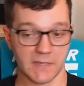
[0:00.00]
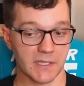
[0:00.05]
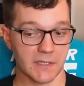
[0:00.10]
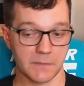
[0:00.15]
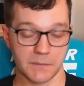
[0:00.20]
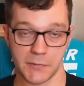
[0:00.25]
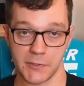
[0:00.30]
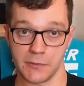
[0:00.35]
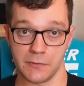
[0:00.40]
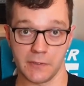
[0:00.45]

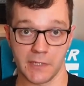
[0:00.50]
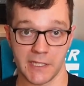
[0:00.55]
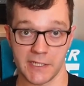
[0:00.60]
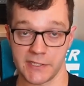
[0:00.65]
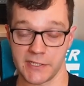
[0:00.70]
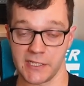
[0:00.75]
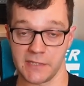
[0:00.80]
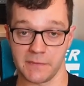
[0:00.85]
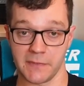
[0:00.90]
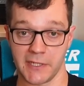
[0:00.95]
pure
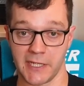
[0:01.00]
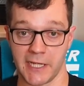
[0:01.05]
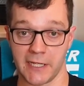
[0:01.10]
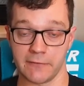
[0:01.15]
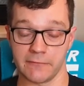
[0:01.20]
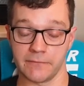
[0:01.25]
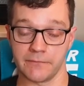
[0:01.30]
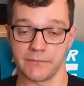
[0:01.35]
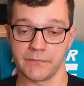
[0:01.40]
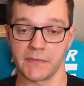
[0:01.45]
HDMI
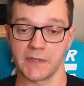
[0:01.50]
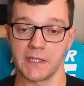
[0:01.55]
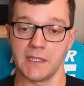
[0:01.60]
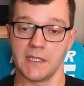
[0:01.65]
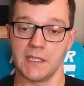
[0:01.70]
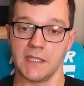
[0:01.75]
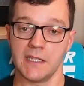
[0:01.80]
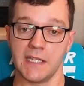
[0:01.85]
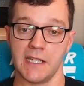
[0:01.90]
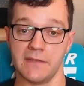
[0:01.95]
out.
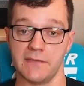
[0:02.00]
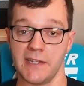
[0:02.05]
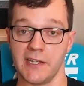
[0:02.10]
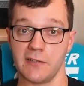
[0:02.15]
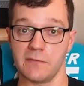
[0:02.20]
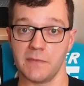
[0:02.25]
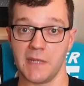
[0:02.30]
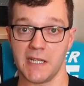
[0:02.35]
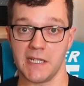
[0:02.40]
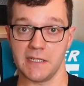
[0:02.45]
They've now
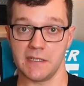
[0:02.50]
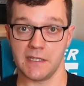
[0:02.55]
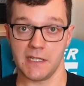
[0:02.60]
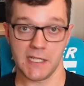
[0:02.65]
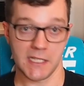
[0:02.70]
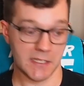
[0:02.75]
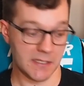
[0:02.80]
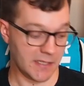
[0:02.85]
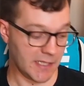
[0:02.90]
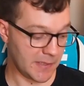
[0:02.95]
made
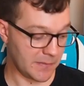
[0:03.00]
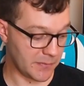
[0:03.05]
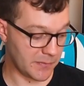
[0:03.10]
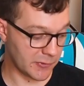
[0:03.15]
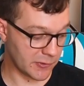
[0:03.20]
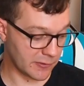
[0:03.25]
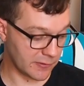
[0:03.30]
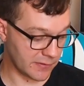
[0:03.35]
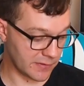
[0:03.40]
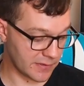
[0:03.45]
a
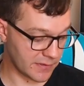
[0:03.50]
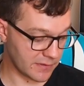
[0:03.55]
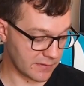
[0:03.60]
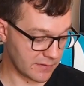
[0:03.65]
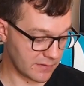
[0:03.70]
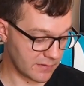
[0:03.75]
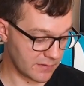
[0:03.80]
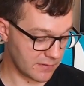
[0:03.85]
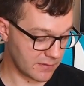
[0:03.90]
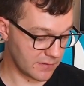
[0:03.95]
board
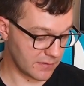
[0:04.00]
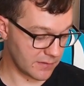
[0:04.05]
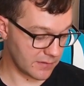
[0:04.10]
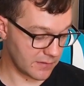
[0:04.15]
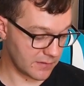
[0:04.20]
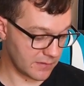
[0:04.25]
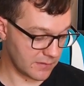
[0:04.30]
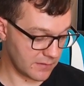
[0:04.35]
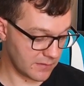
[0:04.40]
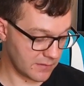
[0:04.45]

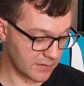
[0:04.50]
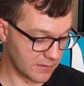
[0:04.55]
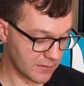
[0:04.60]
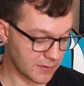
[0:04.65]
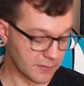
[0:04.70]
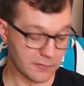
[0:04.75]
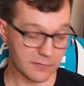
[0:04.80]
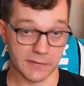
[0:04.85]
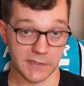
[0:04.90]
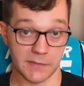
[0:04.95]

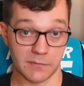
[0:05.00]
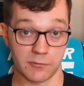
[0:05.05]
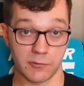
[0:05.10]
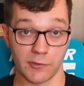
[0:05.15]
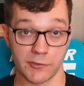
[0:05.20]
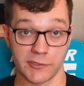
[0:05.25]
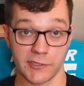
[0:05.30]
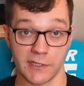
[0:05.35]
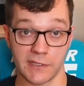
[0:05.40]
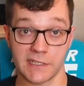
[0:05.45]
called the
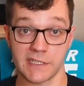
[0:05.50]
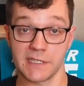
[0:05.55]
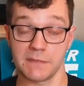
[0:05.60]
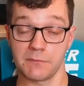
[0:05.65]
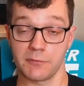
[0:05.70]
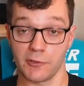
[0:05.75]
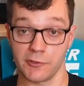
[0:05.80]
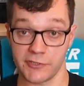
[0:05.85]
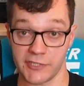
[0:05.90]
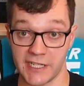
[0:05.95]

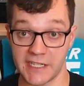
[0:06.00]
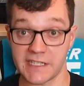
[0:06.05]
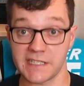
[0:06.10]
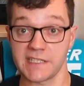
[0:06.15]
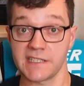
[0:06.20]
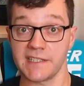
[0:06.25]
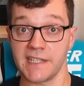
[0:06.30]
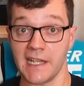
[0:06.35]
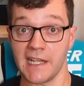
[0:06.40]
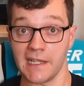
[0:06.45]
Project
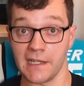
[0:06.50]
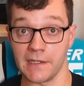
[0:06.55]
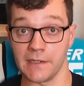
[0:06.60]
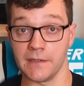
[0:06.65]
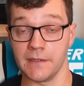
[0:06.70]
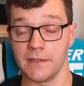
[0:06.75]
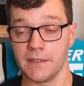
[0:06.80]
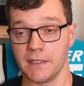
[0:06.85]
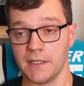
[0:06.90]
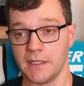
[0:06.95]
Stellar.
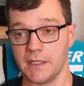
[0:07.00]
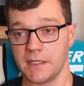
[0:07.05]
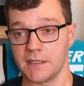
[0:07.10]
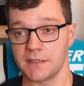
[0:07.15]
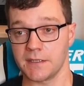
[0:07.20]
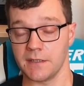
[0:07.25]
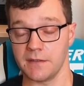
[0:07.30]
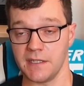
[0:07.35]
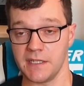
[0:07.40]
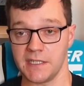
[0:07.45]

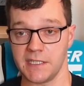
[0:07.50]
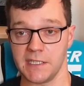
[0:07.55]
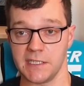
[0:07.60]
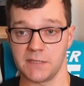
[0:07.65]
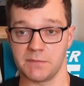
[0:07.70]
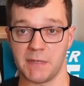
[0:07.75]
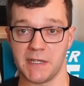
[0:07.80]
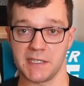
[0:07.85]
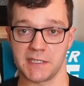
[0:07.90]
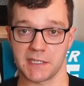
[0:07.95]
So this is
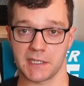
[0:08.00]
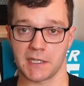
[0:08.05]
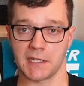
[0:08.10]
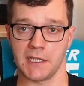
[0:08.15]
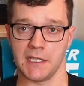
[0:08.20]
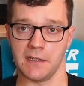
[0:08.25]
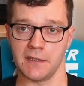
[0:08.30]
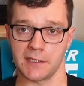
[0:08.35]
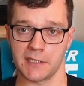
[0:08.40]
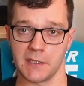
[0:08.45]

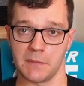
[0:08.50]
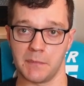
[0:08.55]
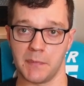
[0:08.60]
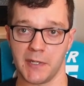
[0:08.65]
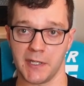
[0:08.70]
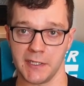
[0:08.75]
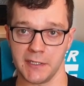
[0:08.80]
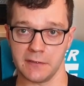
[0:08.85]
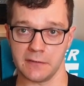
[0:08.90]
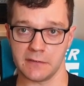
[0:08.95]
basically like a
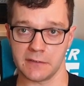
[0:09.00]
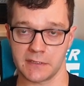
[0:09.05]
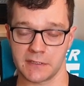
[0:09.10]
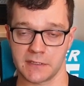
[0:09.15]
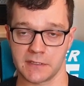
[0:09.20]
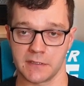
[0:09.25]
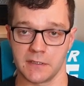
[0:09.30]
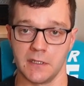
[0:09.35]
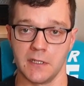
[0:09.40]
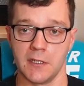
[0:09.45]

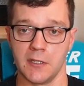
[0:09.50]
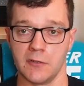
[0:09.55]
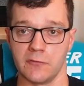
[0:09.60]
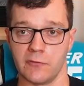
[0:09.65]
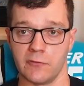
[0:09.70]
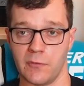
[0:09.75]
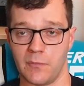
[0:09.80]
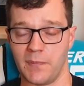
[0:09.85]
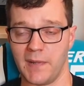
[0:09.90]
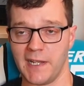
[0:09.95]
BIOS
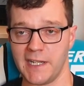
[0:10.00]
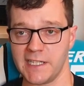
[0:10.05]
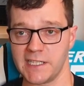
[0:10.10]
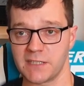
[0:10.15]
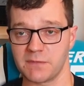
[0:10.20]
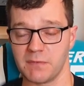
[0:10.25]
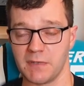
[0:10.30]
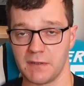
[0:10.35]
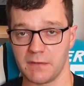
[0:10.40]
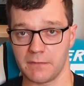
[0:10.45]

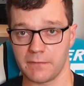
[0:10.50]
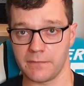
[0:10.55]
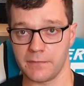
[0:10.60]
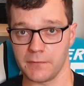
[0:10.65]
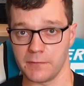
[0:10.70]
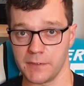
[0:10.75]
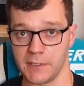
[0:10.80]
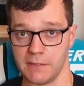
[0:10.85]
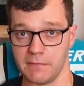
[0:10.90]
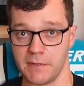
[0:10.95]
replacement
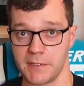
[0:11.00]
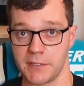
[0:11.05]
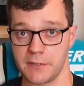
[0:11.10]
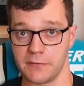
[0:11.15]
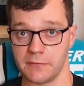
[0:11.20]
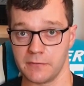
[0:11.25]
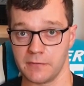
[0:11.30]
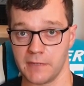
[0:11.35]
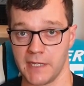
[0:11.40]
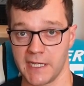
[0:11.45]
for the
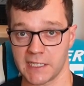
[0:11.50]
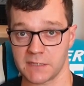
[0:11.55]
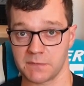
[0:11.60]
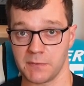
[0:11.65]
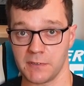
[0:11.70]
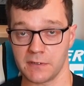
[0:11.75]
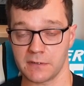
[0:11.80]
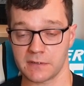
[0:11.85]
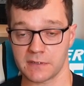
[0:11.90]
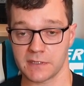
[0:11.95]
original
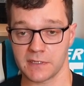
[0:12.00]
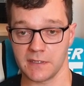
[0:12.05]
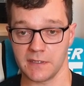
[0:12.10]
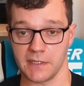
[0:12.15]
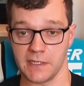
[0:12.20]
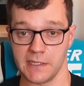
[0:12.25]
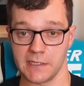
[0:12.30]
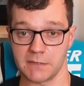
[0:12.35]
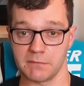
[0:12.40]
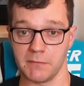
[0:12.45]
Xbox
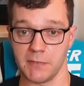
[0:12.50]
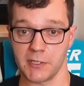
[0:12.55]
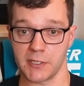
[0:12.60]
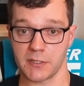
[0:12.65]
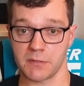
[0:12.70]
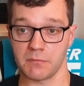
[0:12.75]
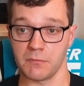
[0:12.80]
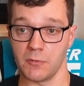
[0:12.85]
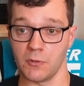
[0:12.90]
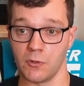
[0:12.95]
that's
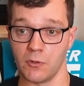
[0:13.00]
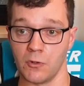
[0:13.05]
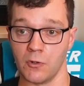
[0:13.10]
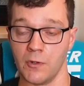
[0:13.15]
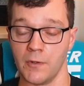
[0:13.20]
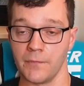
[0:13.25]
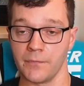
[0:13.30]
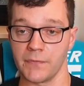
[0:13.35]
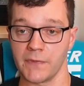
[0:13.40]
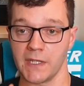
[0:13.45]
much more
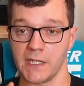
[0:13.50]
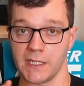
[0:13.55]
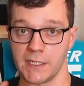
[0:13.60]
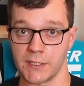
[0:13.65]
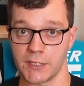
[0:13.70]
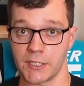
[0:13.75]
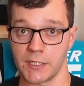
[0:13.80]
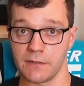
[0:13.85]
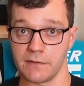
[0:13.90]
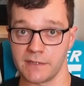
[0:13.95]

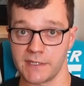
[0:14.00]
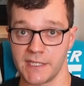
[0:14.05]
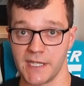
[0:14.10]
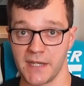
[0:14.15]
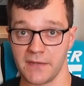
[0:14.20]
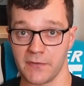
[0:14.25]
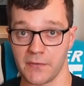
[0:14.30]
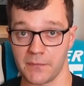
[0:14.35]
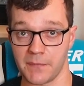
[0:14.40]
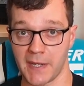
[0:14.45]

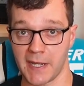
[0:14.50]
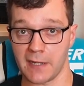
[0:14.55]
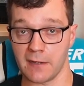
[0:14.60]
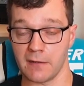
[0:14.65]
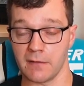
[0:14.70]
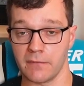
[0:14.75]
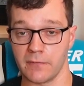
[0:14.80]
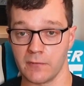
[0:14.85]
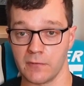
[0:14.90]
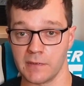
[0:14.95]
intuitive and
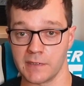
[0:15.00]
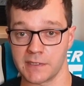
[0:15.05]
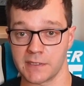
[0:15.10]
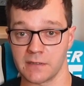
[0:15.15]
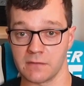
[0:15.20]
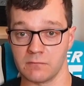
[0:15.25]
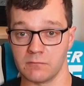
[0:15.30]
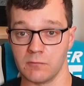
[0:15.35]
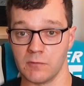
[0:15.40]
powerful as to